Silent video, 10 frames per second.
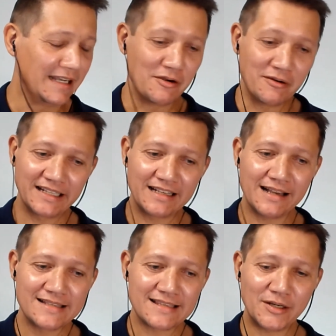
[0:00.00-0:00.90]
Right,
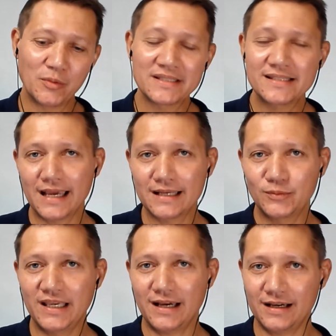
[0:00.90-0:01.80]
kind sir. Once again,
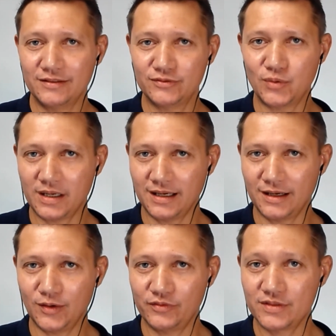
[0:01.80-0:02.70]
we have run
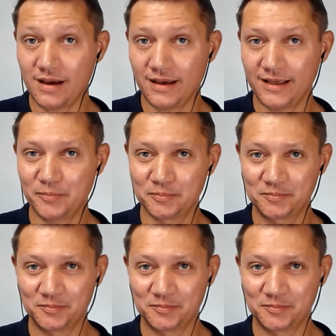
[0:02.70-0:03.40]
out of time